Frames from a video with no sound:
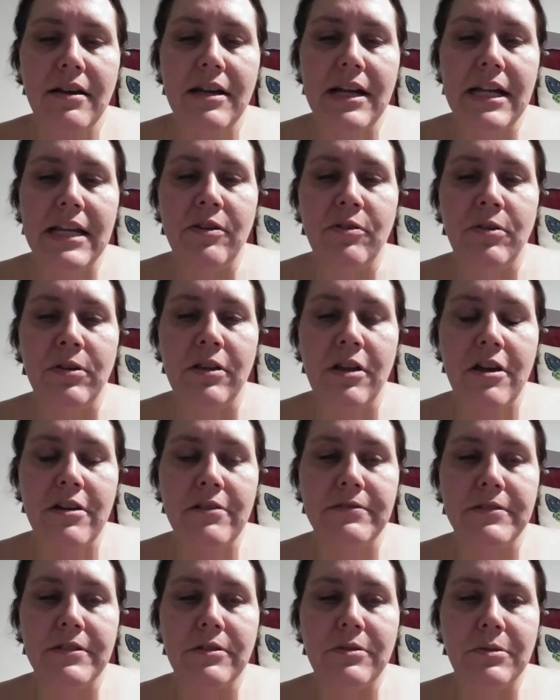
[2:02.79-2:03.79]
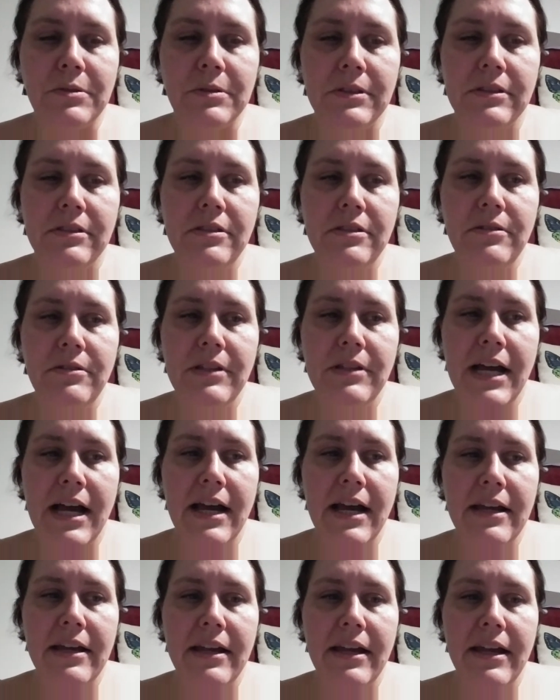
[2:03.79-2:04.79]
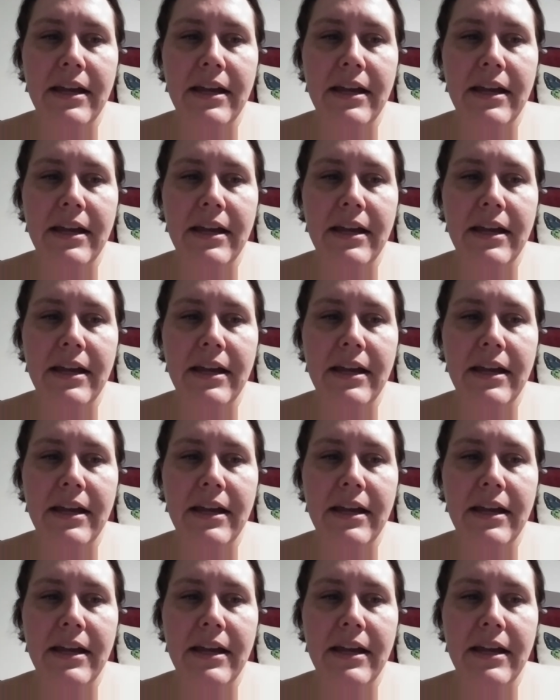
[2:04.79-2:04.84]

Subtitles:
I know a lot of schools do that,